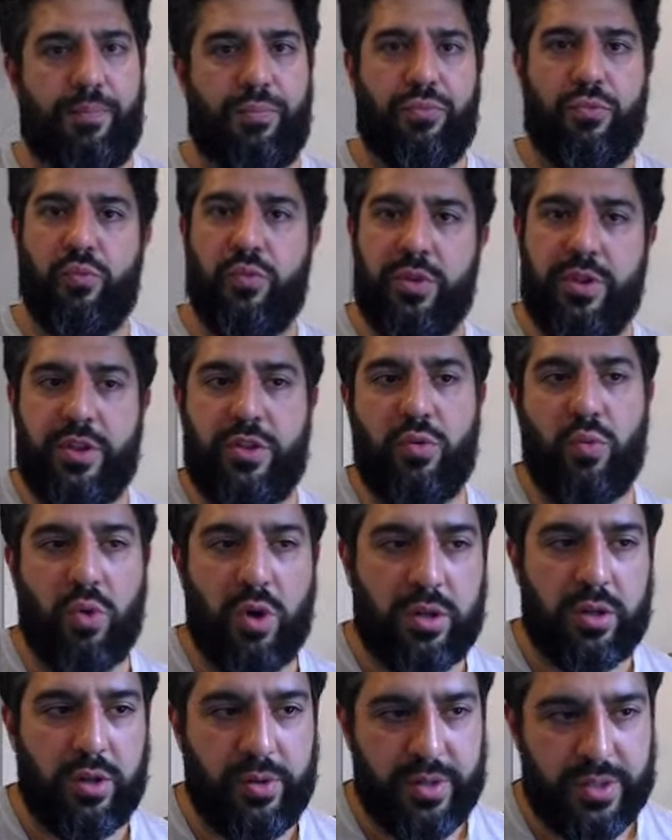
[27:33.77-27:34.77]
within the
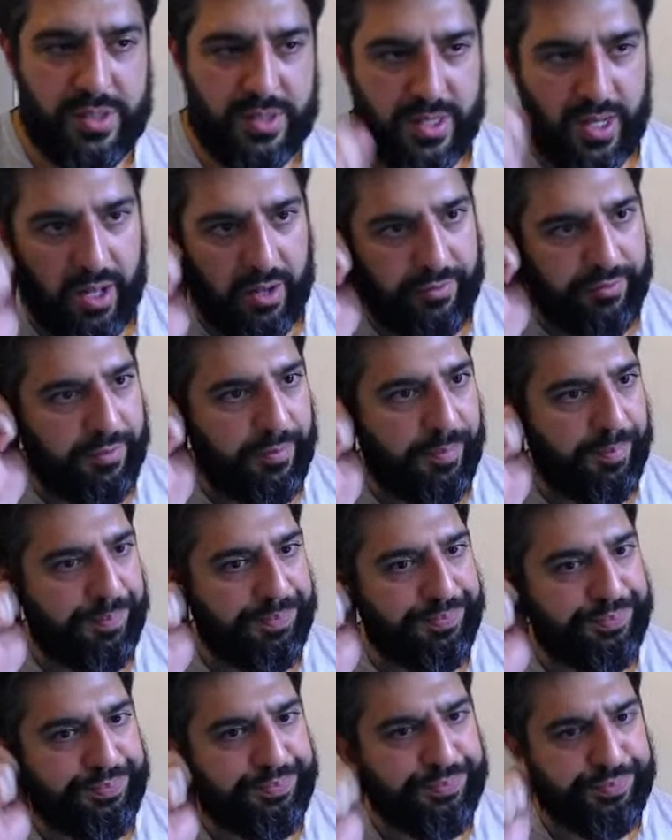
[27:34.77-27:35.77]
workload itself.
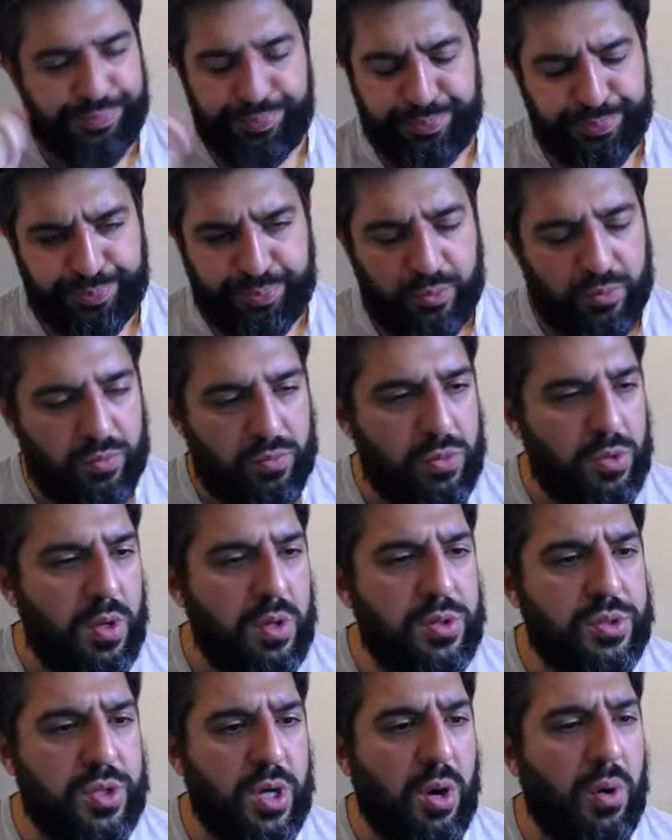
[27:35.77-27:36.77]

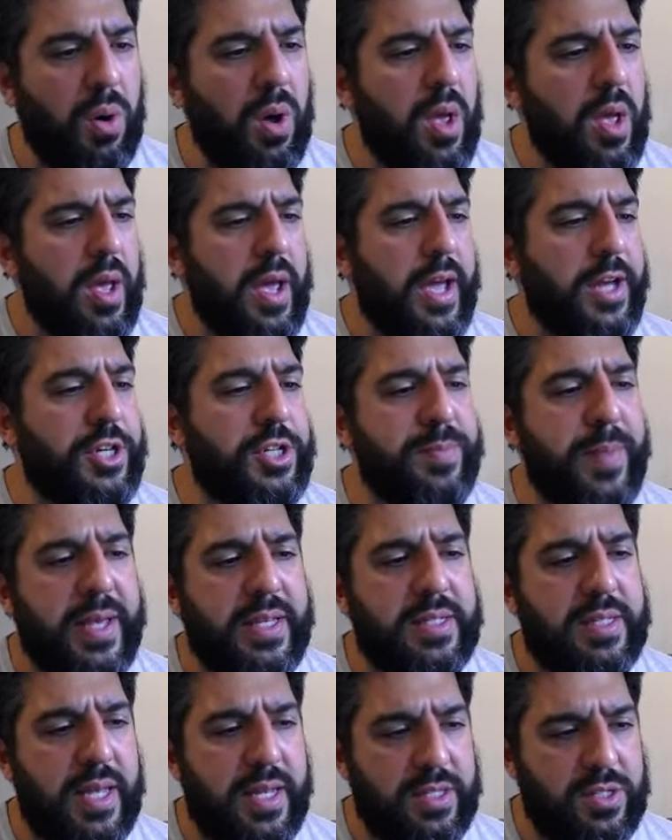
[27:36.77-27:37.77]
So it just makes
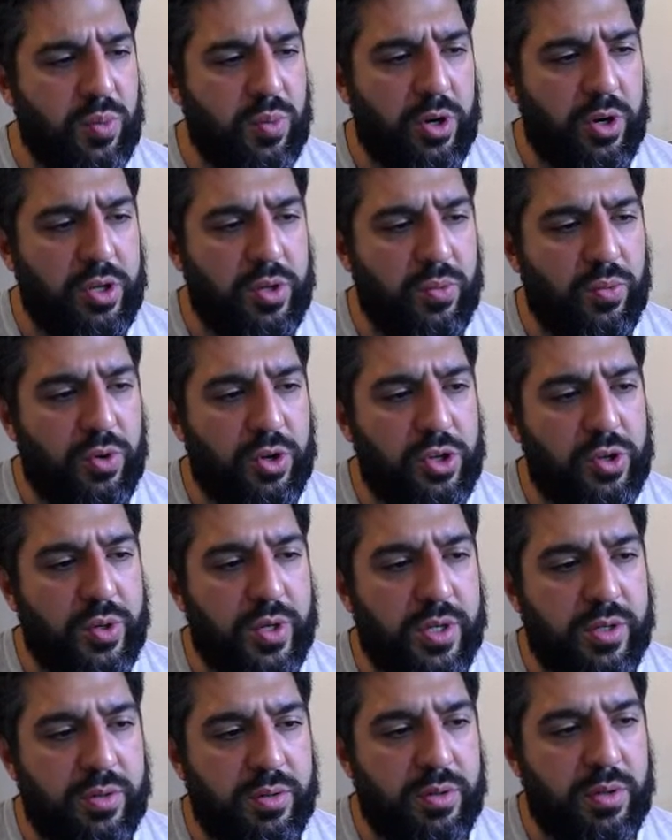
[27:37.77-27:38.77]
sense where you
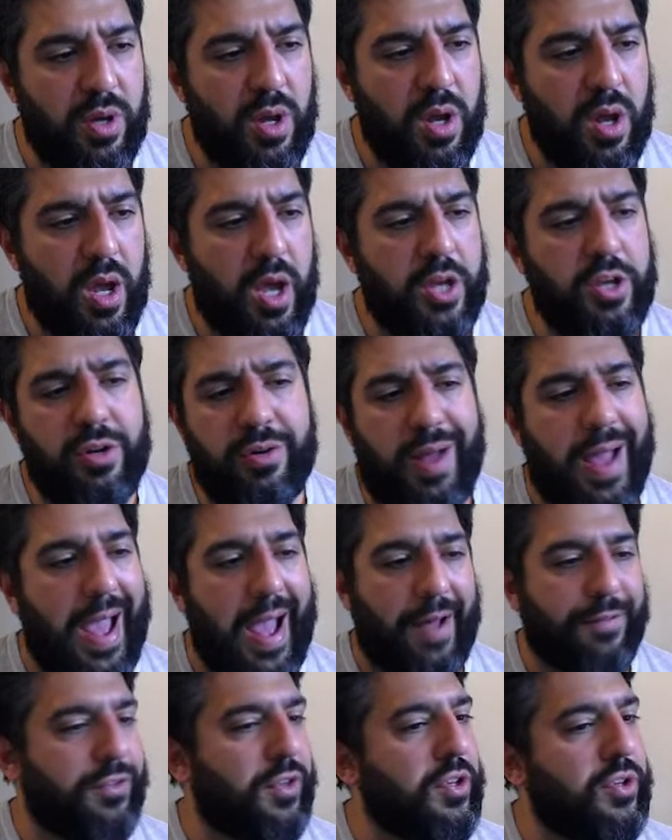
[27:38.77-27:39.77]
can, and you don't
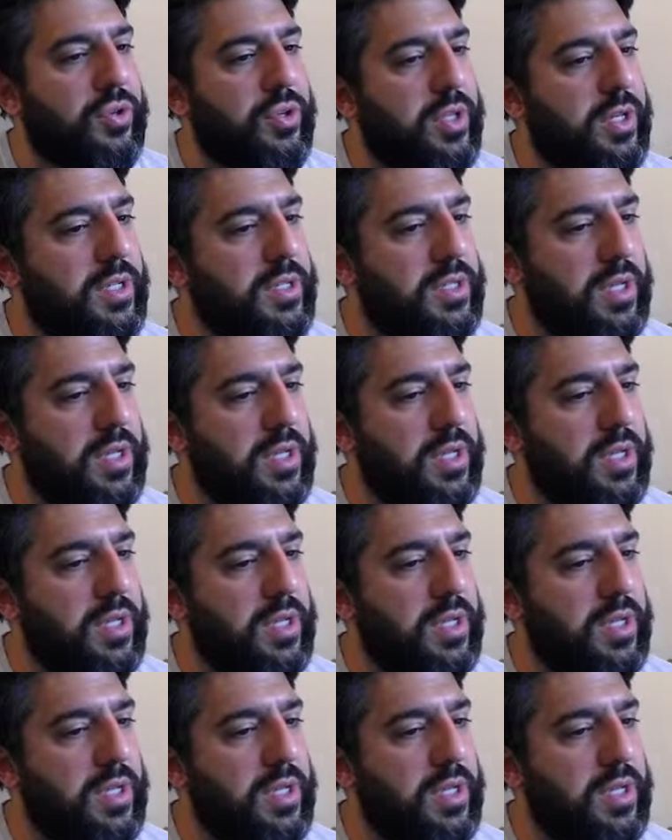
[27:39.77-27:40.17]
have to do this.